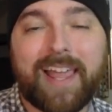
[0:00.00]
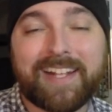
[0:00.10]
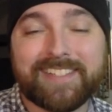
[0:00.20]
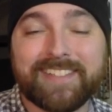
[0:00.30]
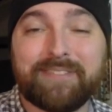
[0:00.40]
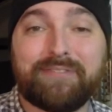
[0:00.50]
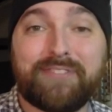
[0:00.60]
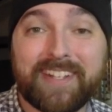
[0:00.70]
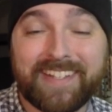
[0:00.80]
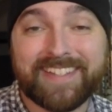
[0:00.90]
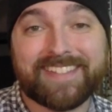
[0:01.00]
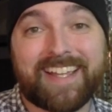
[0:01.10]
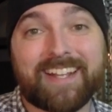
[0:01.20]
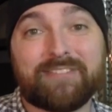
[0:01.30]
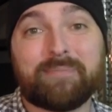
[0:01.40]
actually fit
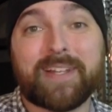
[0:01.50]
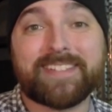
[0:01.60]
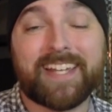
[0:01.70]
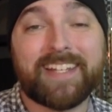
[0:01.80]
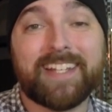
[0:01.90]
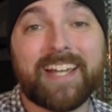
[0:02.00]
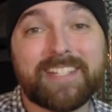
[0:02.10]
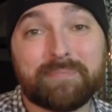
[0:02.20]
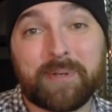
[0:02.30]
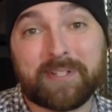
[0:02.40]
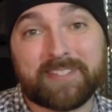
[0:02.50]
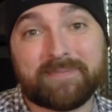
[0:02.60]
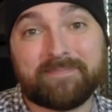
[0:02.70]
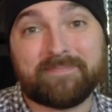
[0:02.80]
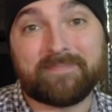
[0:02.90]
inside of my tiny icebox.